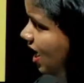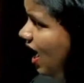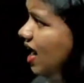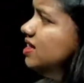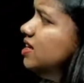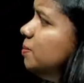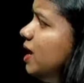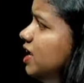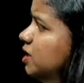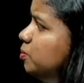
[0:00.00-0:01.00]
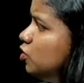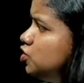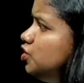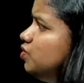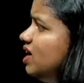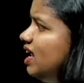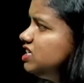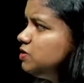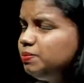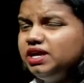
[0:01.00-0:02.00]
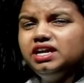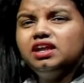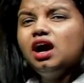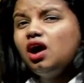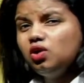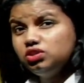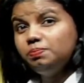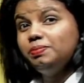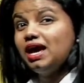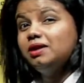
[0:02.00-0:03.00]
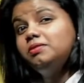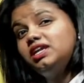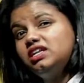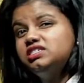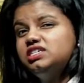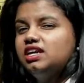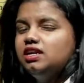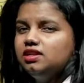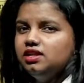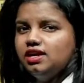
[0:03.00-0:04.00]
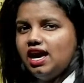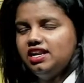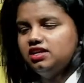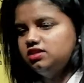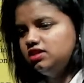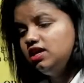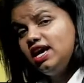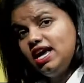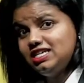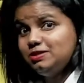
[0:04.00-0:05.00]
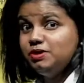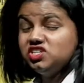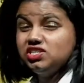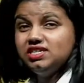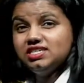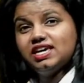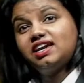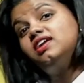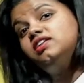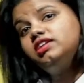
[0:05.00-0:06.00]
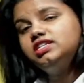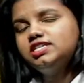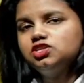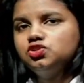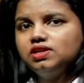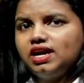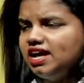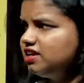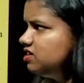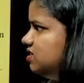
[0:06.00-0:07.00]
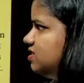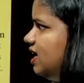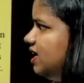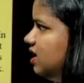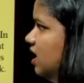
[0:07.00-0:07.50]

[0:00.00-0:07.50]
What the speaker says: And the remaining portion, you can explain how the primary and secondary character, especially the secondary sexual characters, like